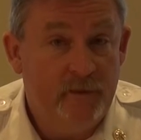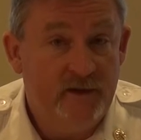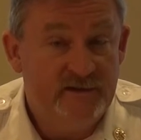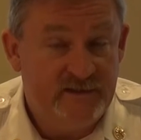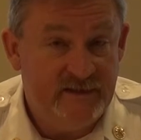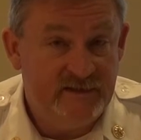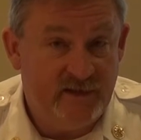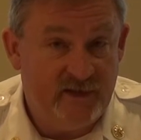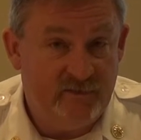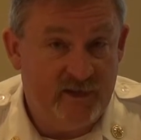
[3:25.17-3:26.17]
sees
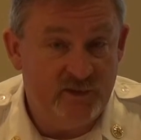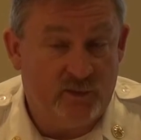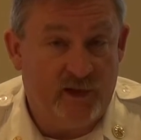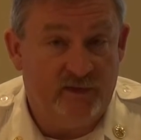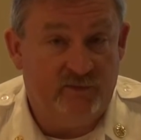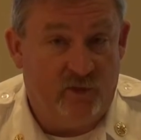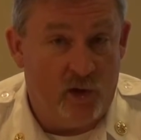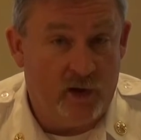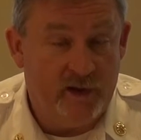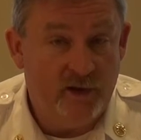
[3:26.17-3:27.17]
an individual has
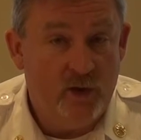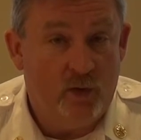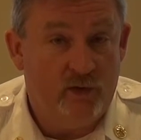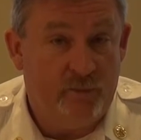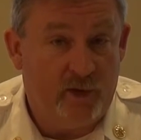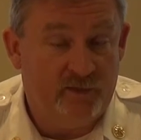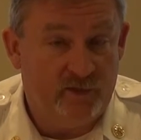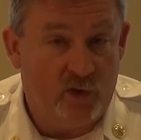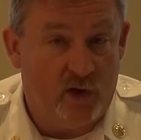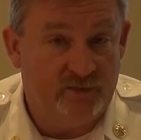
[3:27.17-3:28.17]
fallen, or the person
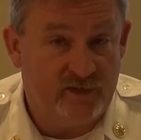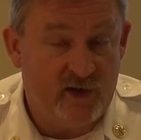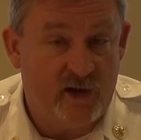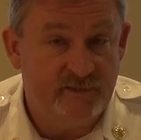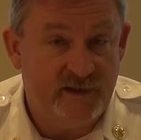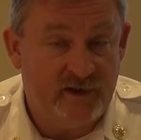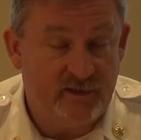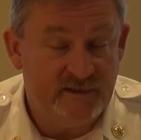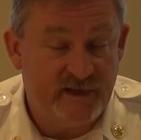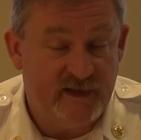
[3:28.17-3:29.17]
calls the comm center
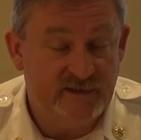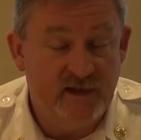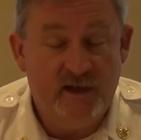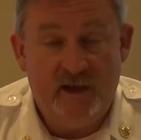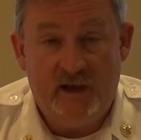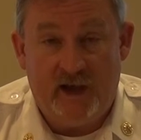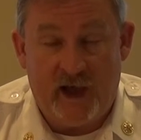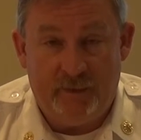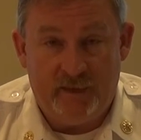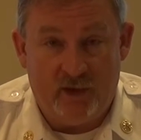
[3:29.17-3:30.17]
and says,
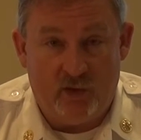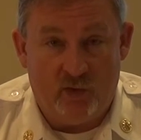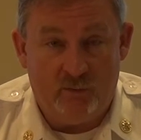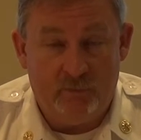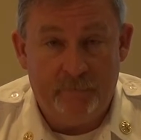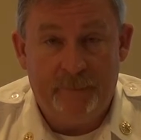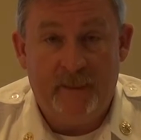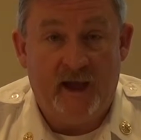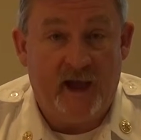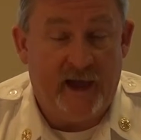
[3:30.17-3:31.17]
I'm in the home,
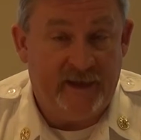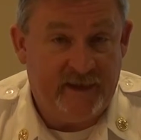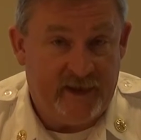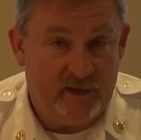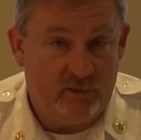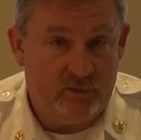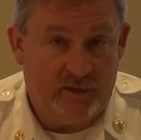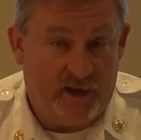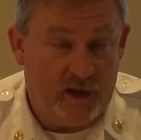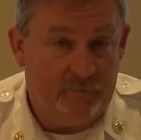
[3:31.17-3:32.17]
I can't
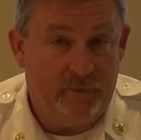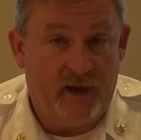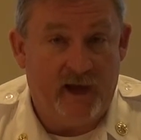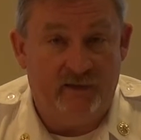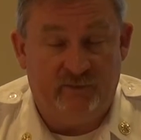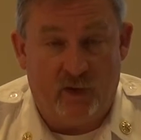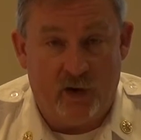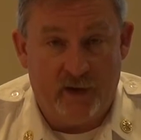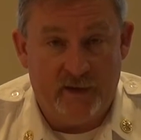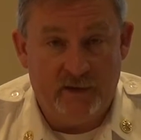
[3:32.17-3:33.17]
get up, I've
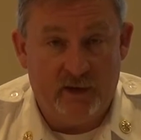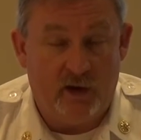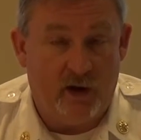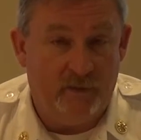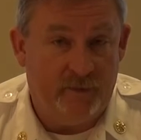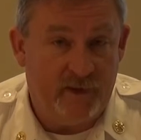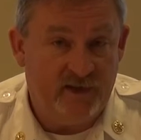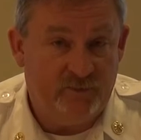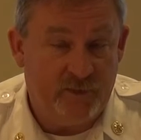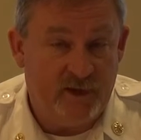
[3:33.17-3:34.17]
fallen, or I'm in a
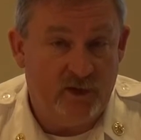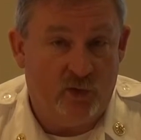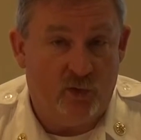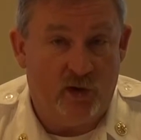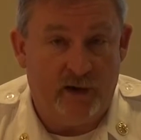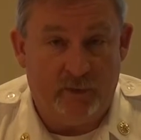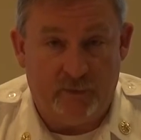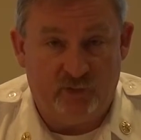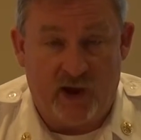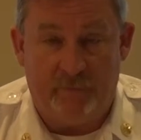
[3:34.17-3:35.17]
basement, or I'm
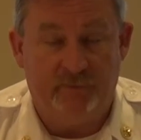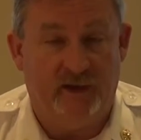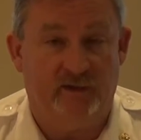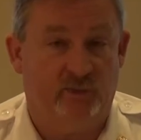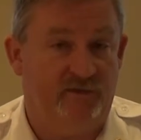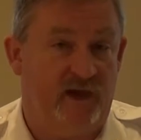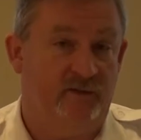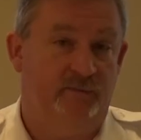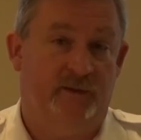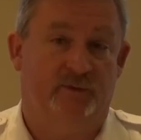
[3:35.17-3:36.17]
trapped, as we've
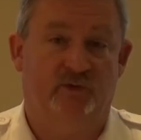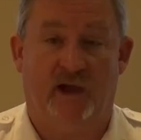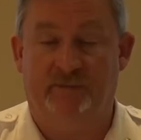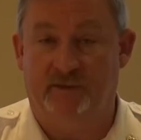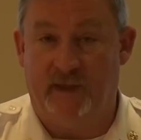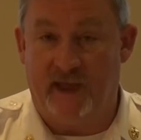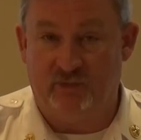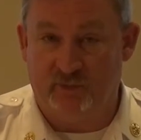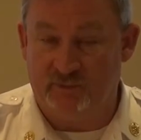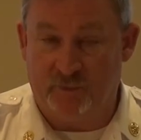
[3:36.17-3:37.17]
had people trapped in
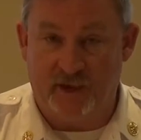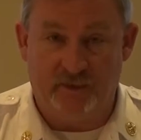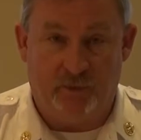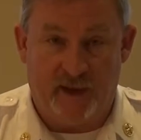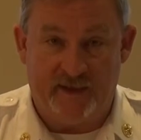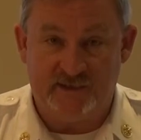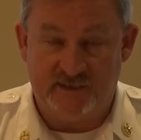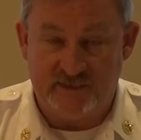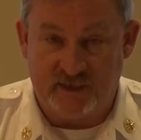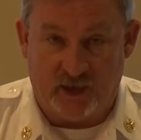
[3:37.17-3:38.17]
bathrooms behind
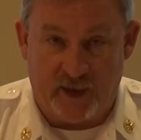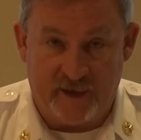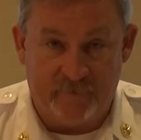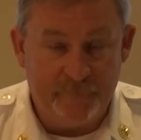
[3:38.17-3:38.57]
appliances and the like.